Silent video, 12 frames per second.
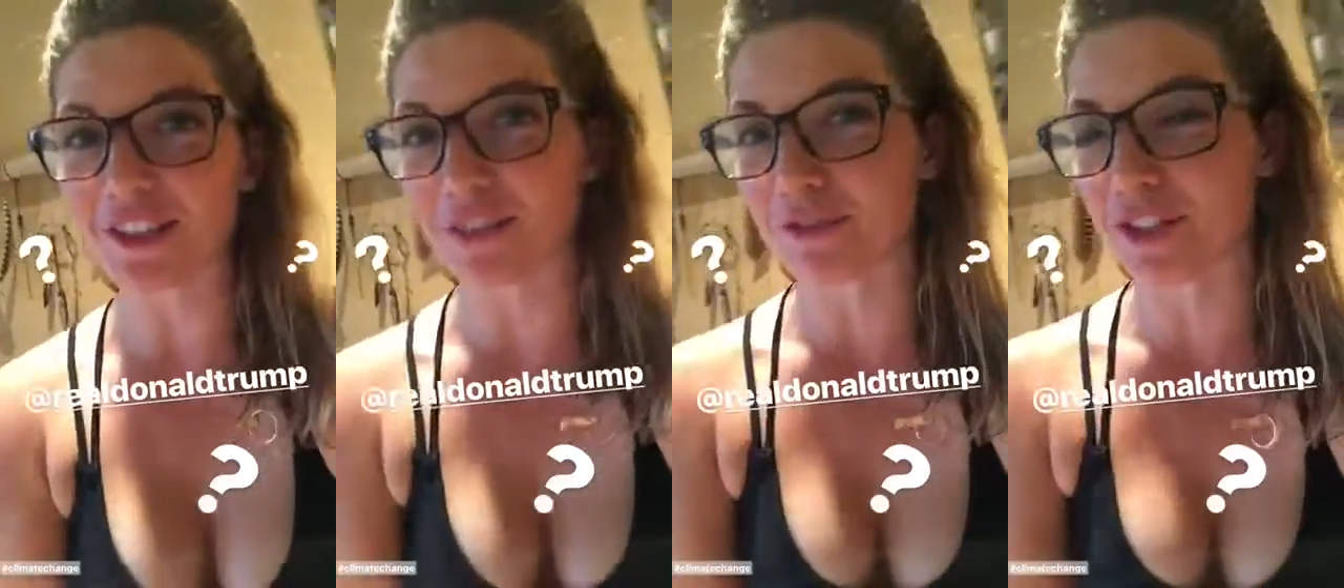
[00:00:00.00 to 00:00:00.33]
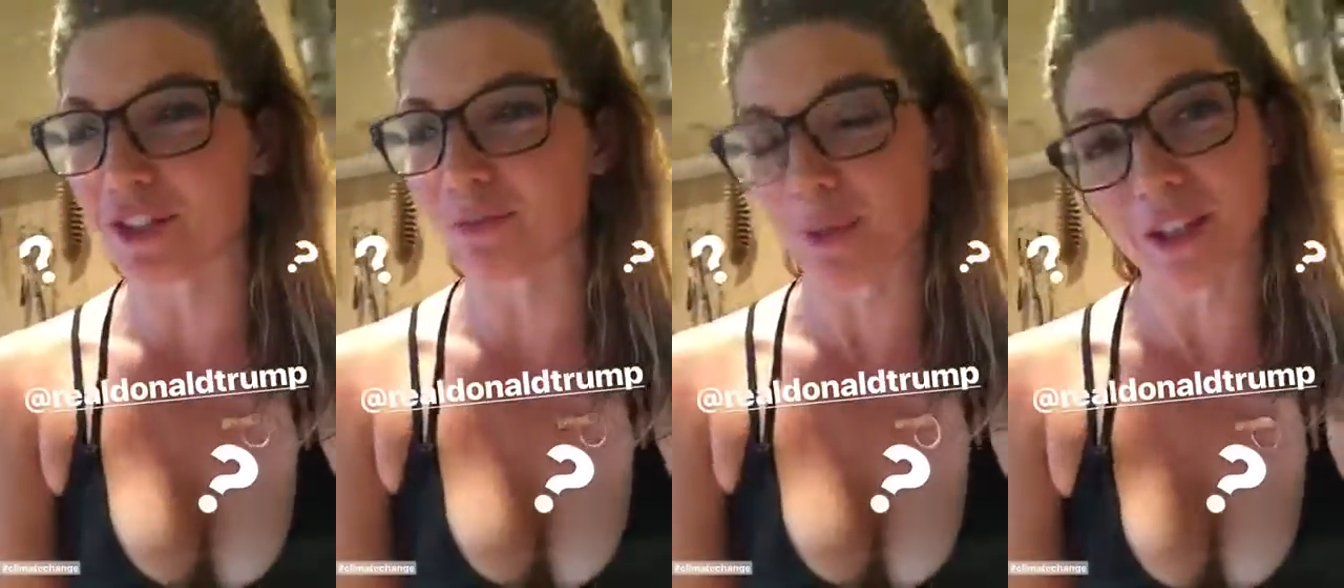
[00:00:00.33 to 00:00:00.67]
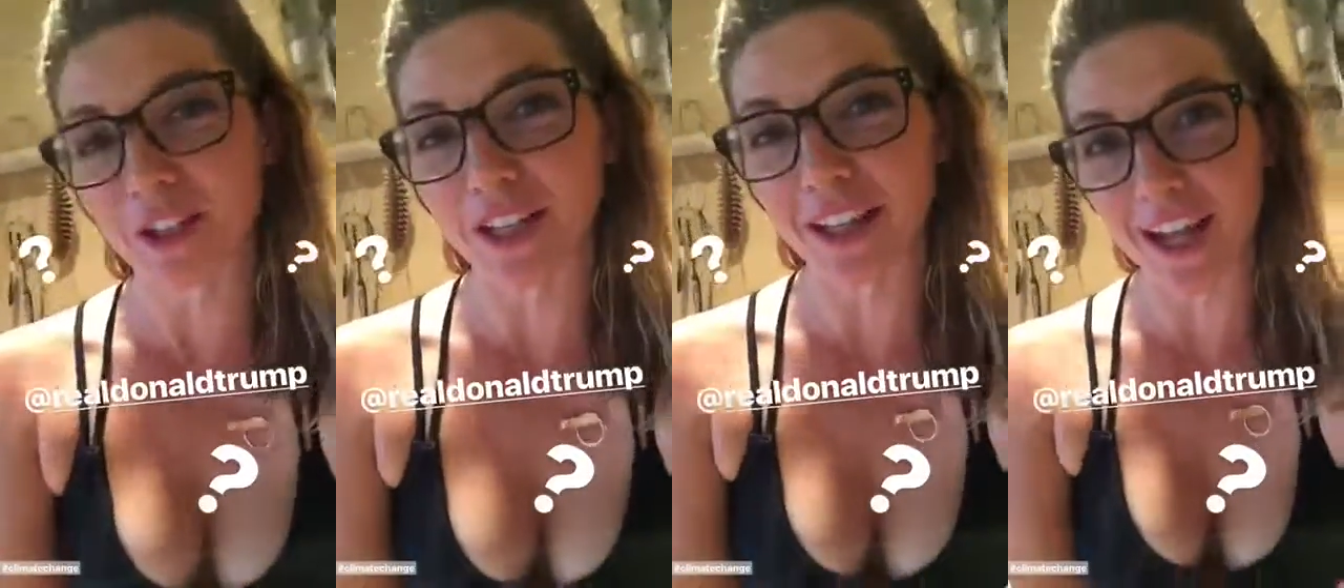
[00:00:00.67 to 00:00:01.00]
of
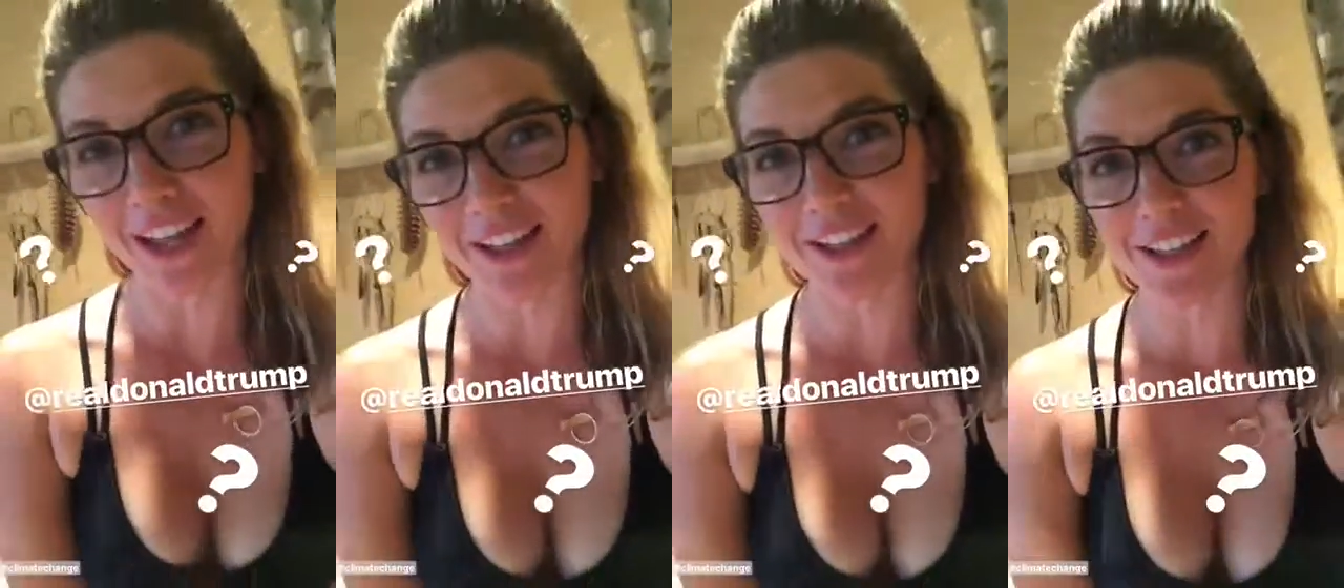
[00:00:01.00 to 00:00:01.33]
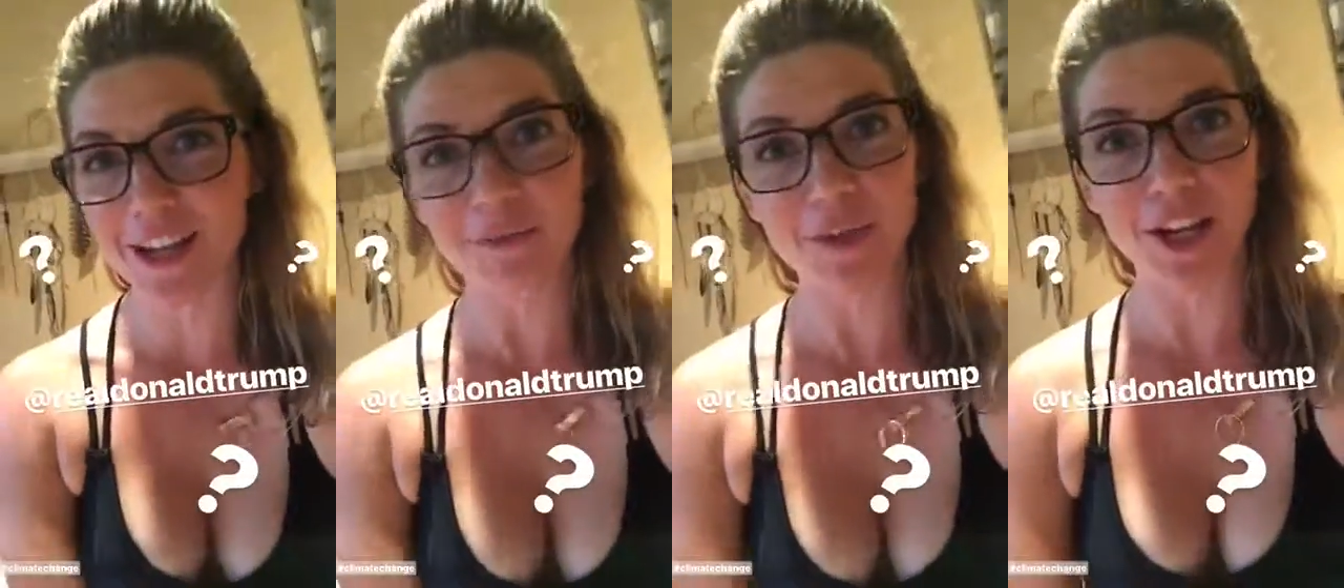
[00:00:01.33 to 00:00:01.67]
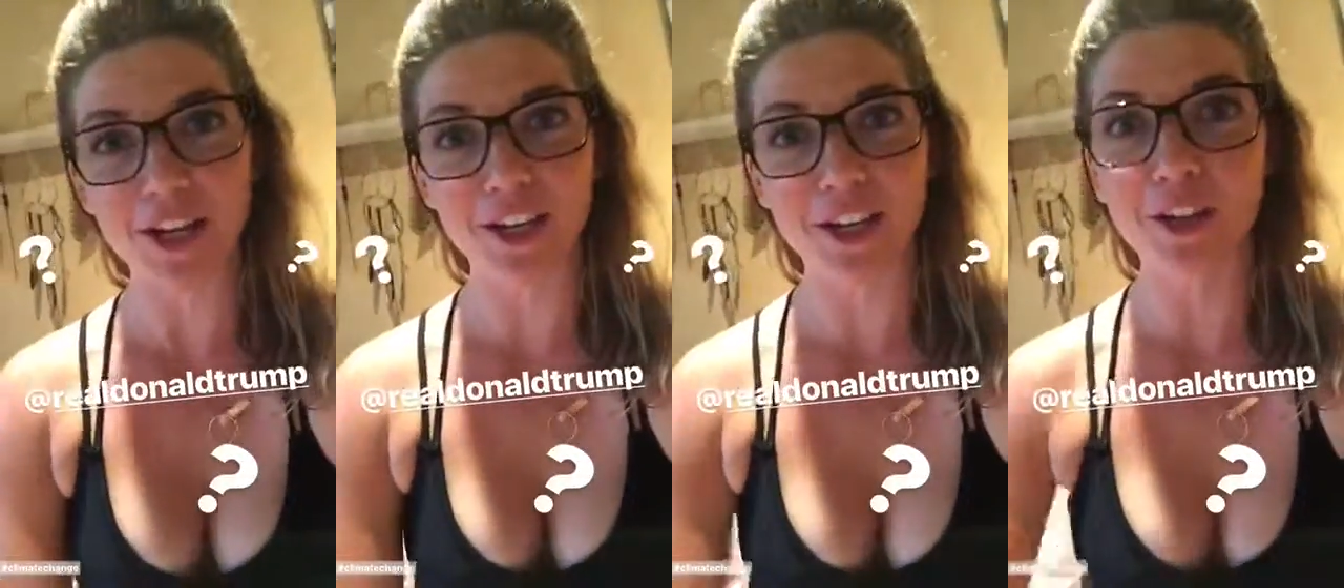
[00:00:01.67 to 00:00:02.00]
spilling and
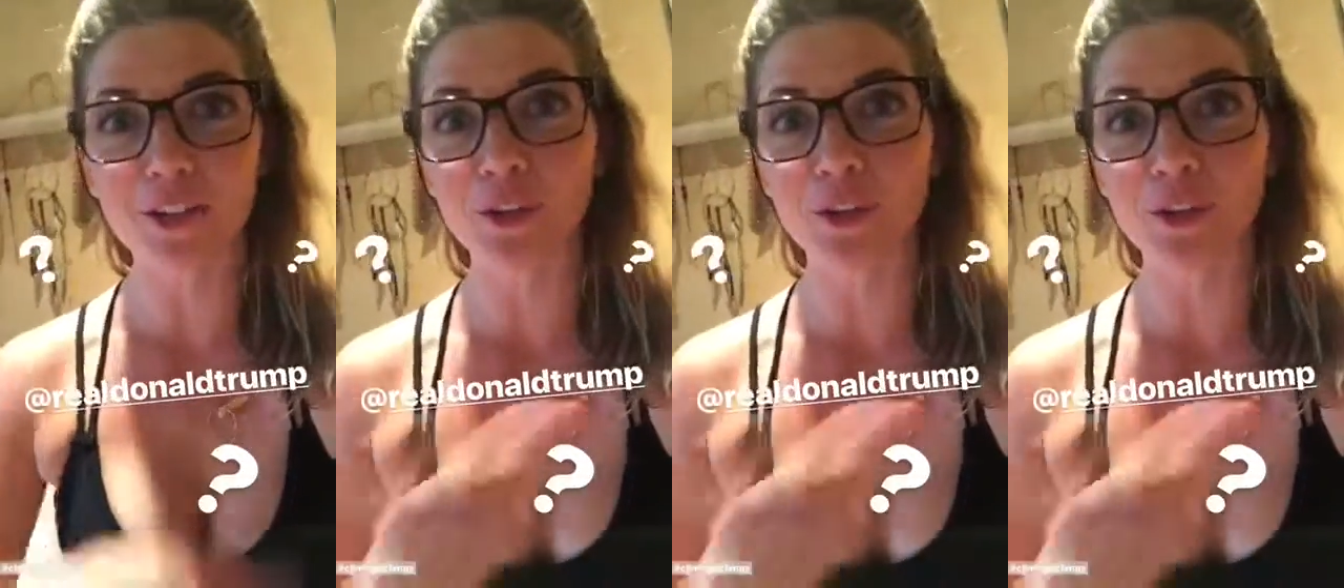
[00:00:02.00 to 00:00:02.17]
contaminating